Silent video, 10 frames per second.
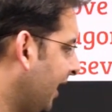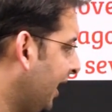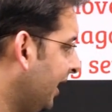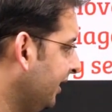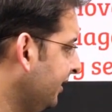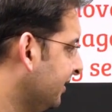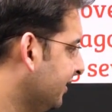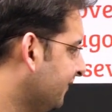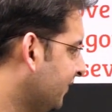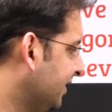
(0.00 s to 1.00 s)
And
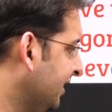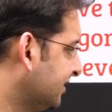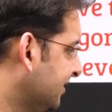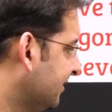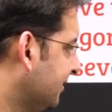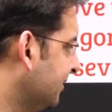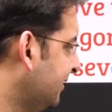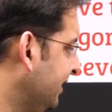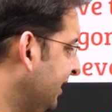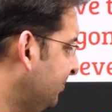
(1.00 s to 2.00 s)
for this,
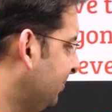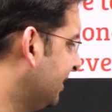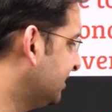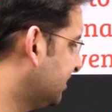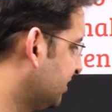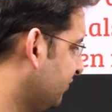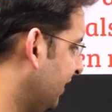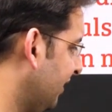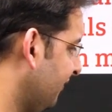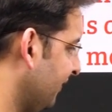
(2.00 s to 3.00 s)
13 plus
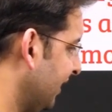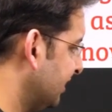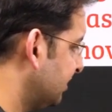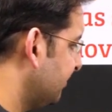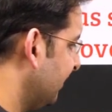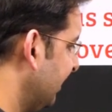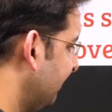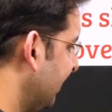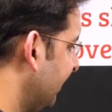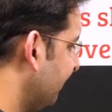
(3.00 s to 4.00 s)
12 is
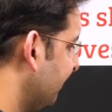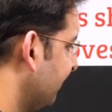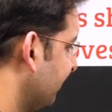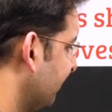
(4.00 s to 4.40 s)
25.